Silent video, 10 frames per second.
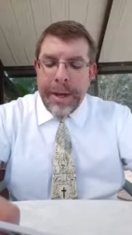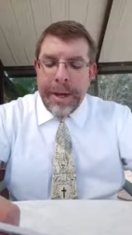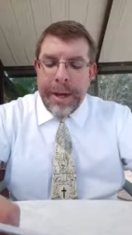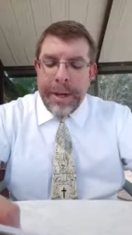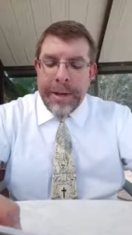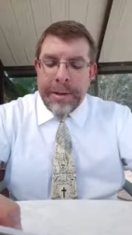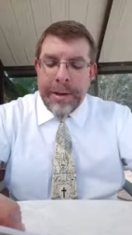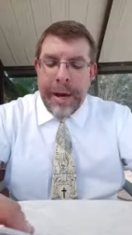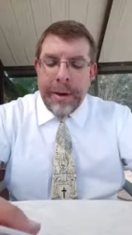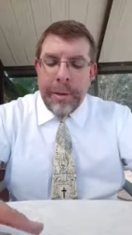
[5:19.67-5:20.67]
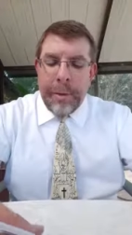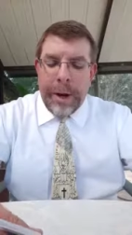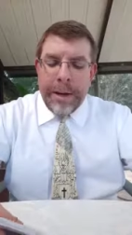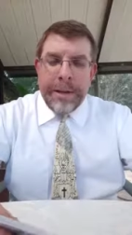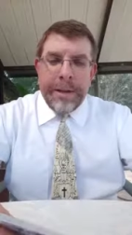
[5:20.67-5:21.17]
It is not a
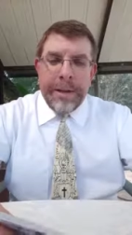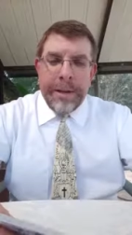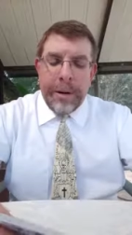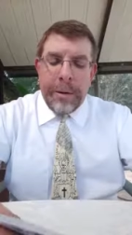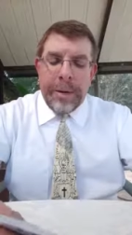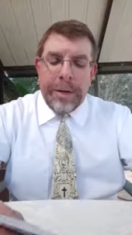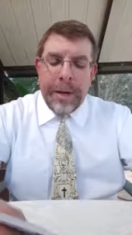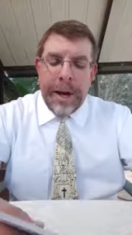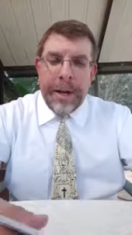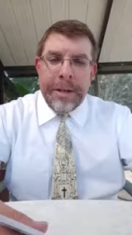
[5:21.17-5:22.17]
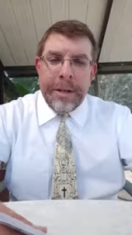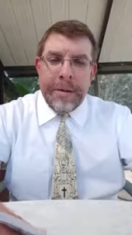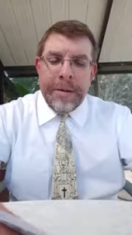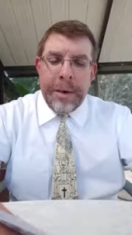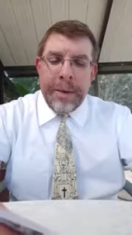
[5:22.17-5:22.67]
waste. No, it's not.
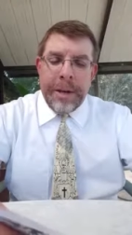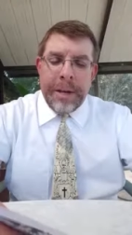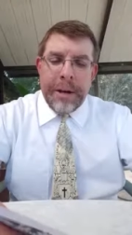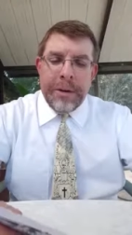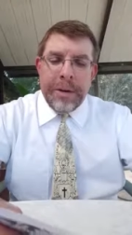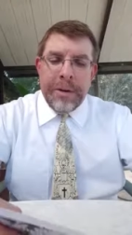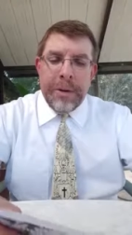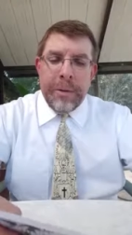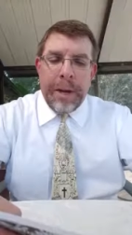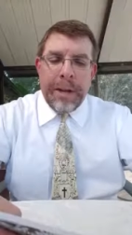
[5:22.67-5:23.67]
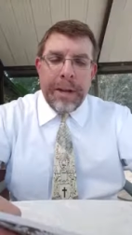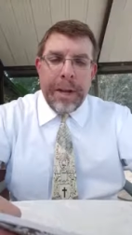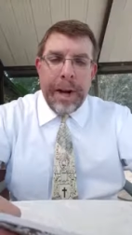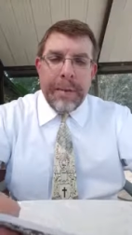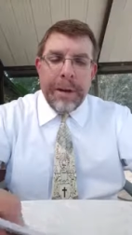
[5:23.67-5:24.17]
So if somebody tells you it's a waste of
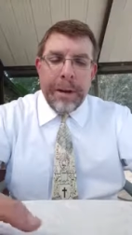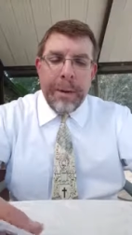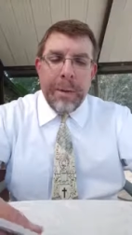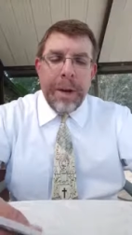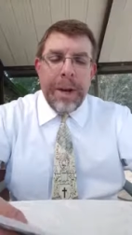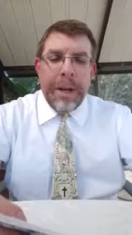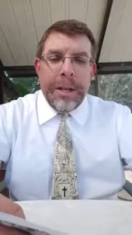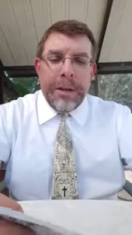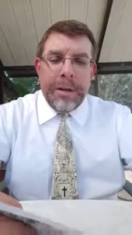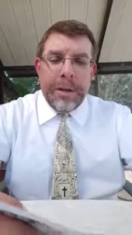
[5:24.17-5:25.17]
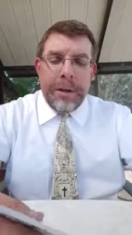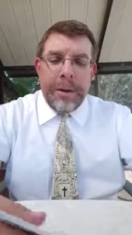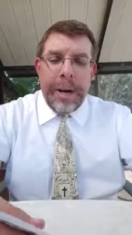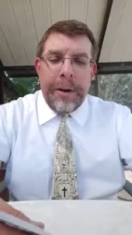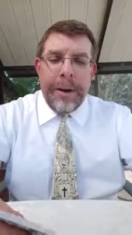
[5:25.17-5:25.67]
time to go to a
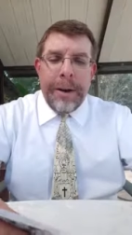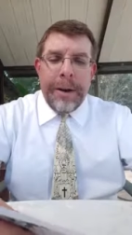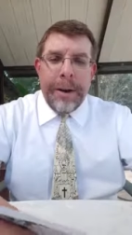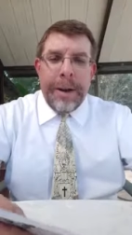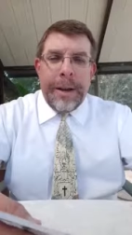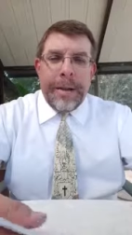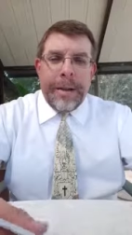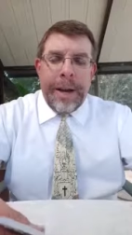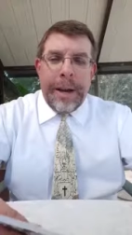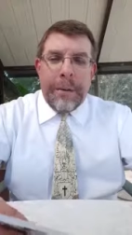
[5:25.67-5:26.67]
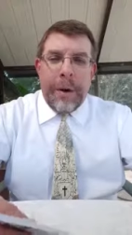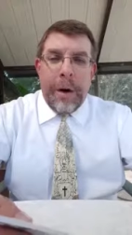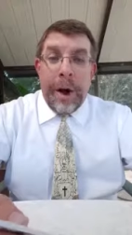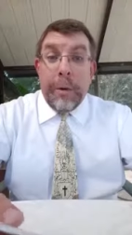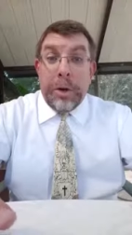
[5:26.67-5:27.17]
certain area, saying, well,
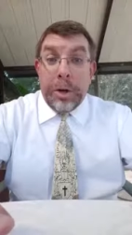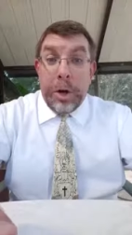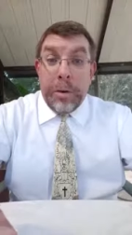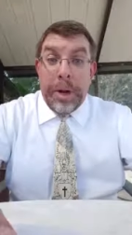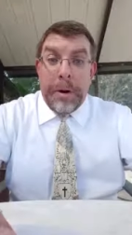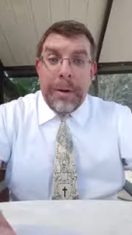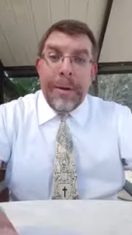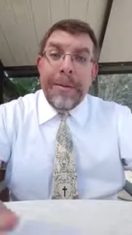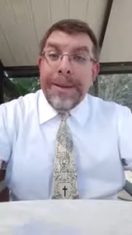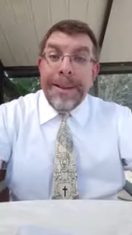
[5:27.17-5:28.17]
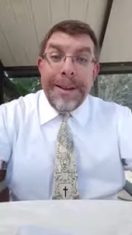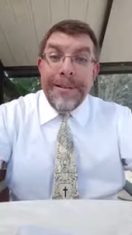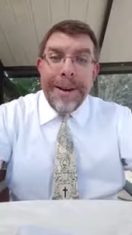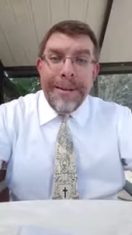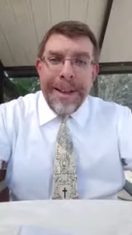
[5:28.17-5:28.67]
I wouldn't go there, well, then
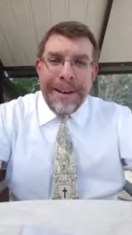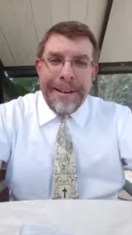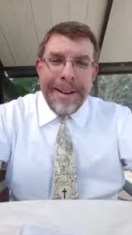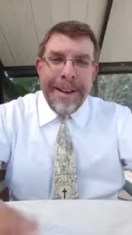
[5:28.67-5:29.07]
don't go there.